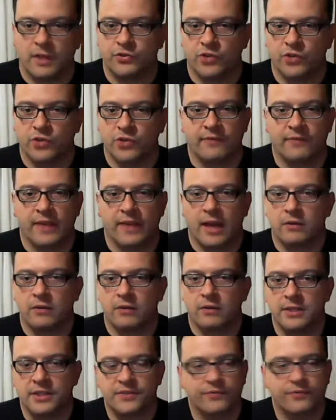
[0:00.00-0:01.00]
drive
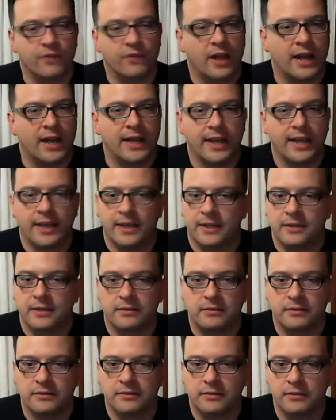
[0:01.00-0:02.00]
down this Friday
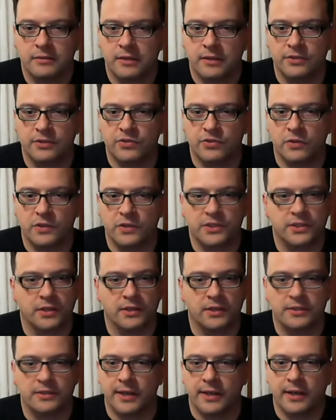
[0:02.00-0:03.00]
and George is going to
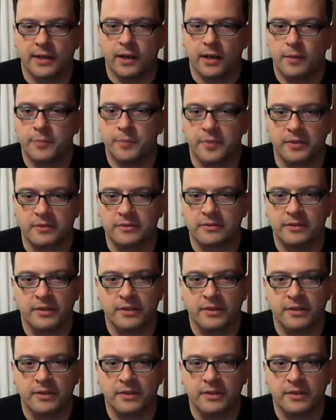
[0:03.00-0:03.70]
set it up, and